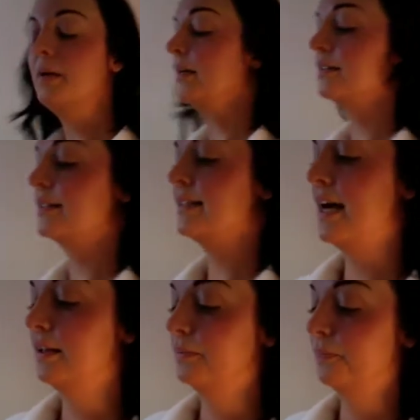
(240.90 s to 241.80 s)
be able to
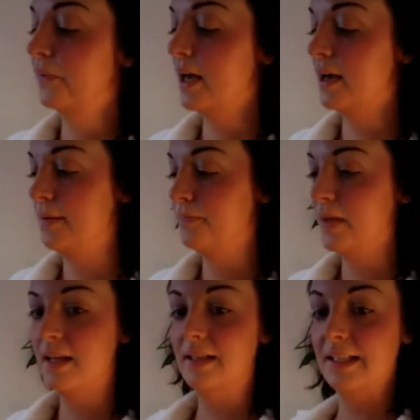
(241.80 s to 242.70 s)
tell
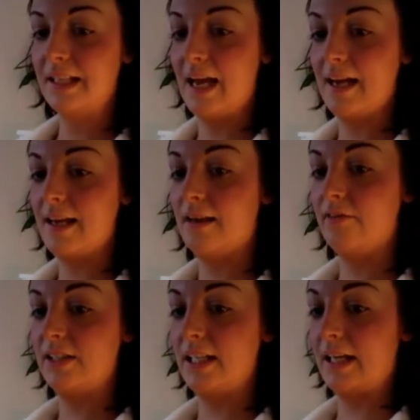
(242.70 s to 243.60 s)
in this light, and
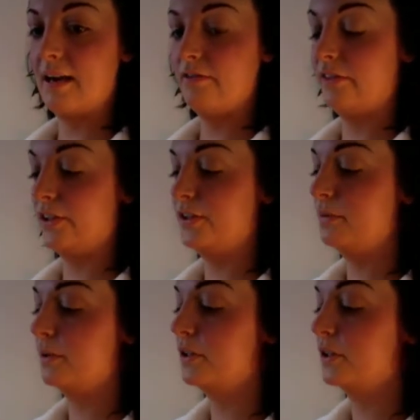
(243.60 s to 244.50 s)
obviously I can't reveal
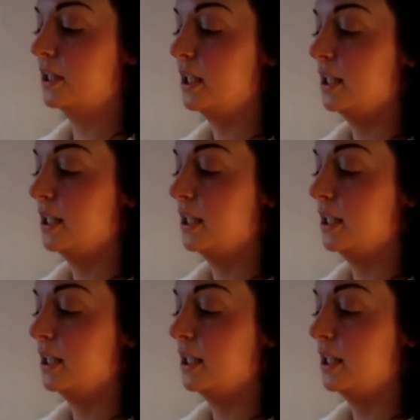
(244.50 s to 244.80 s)
too much,